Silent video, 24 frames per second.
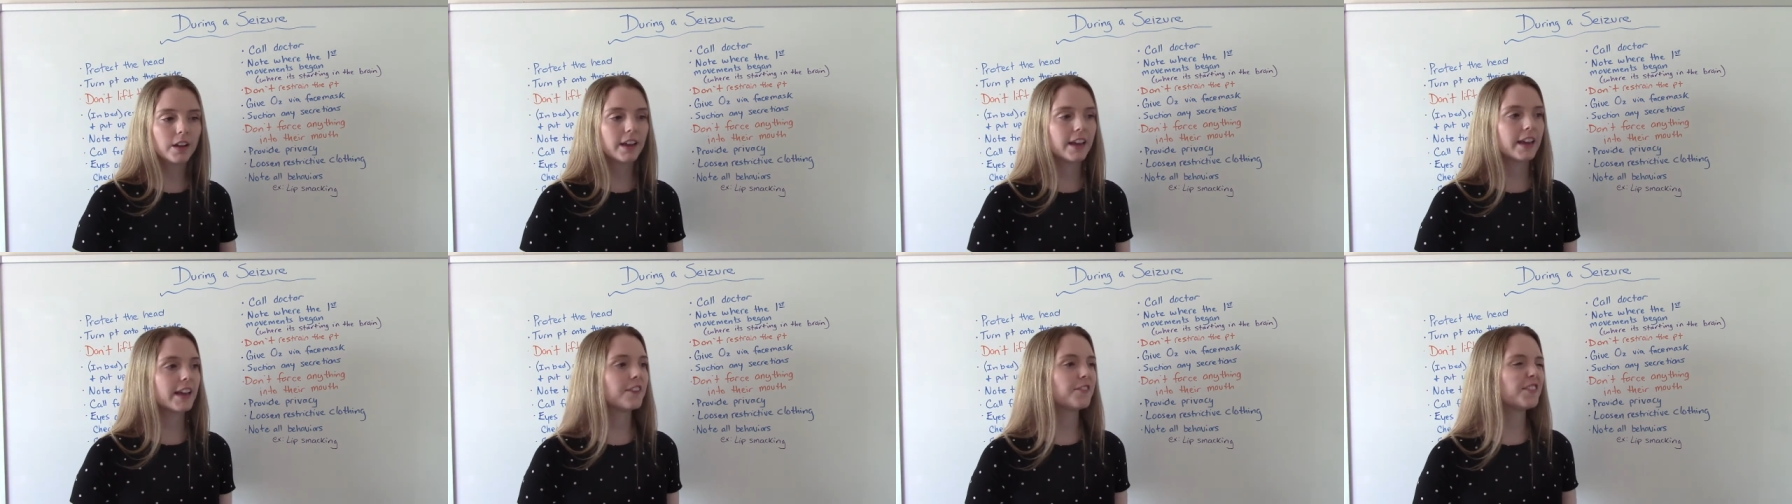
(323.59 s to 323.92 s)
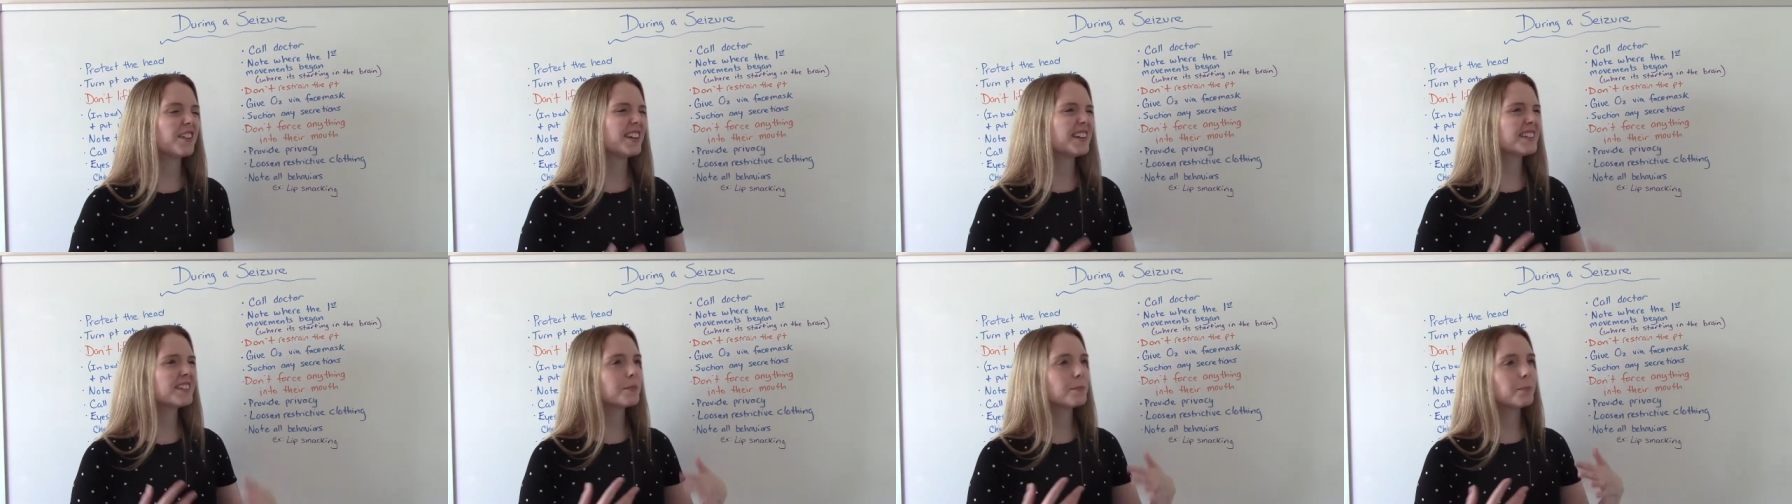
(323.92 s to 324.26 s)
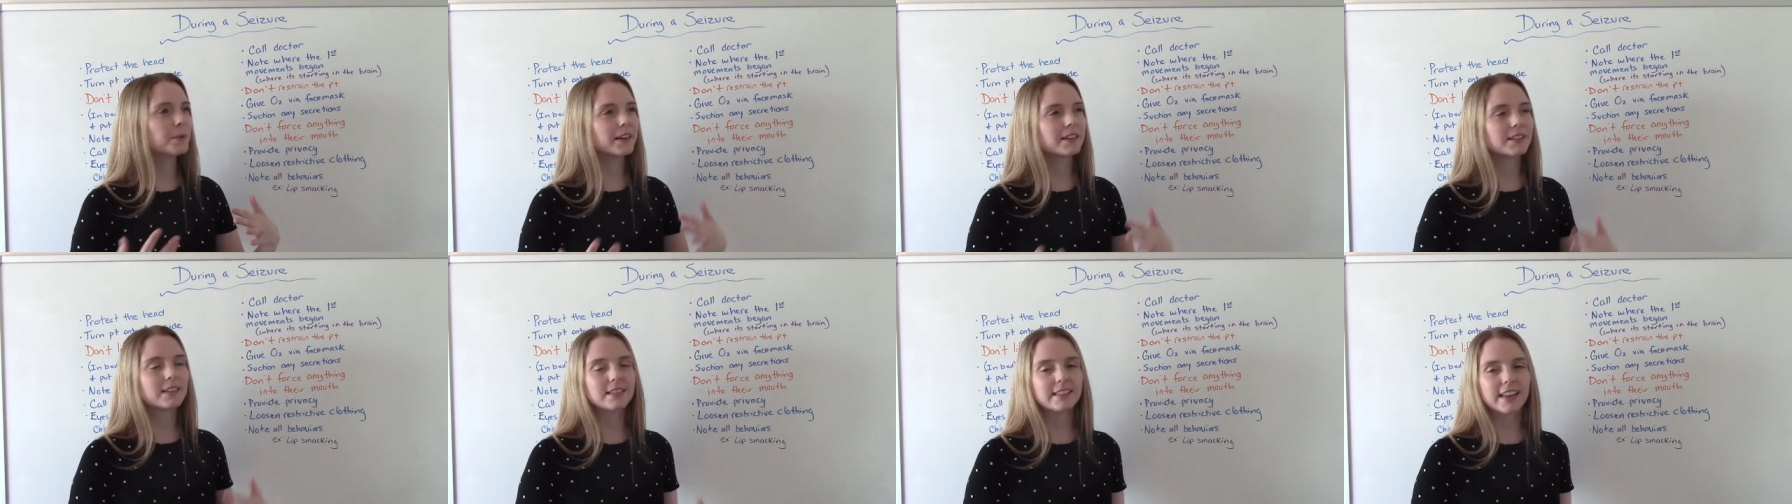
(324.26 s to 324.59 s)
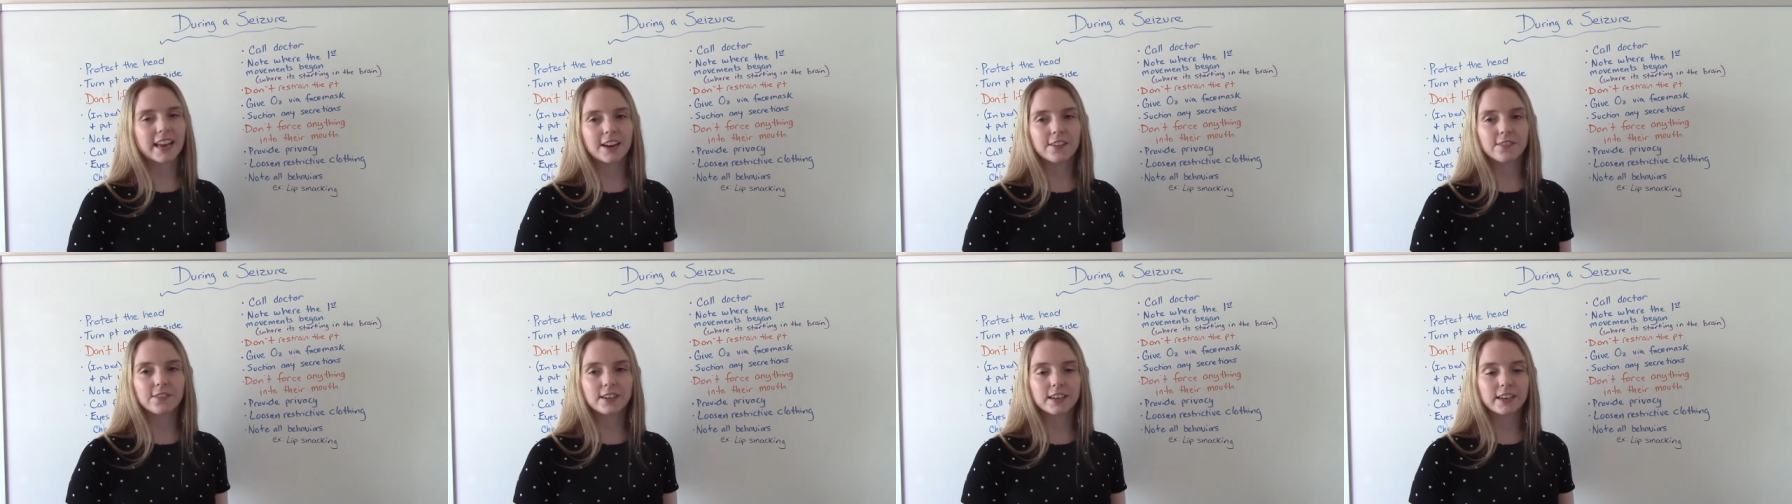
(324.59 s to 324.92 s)
If it is a big
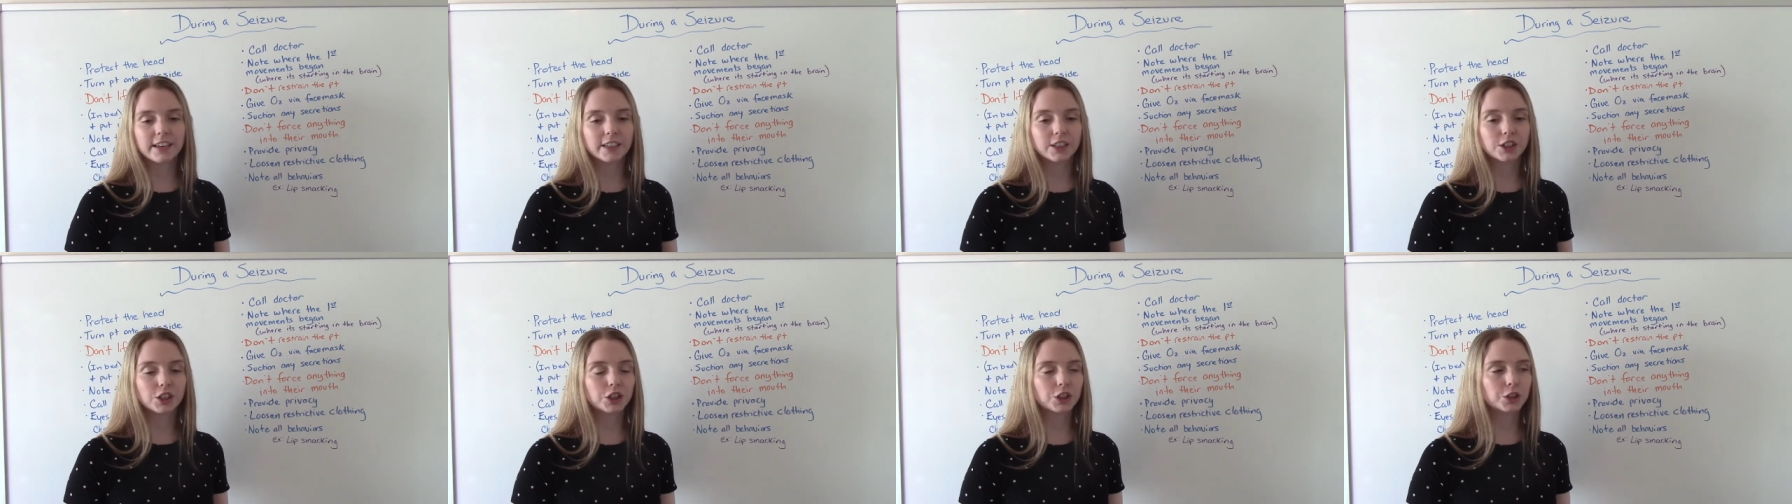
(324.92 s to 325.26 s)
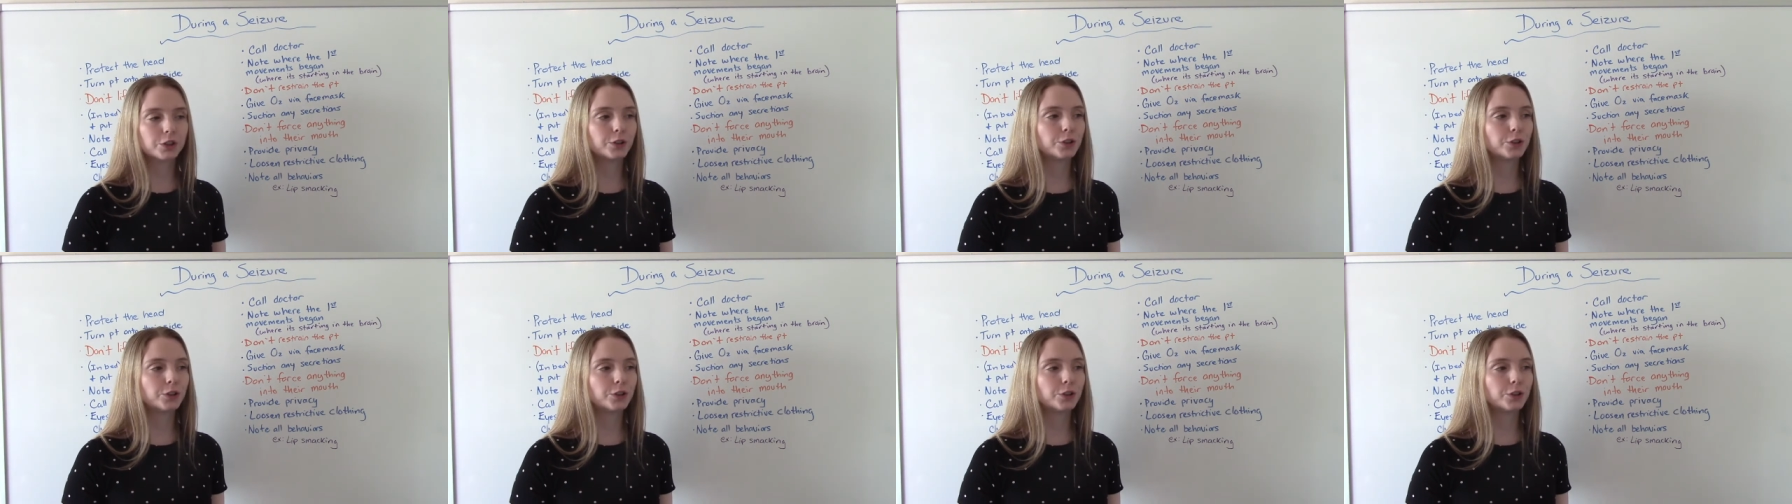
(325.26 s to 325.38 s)
safety issue,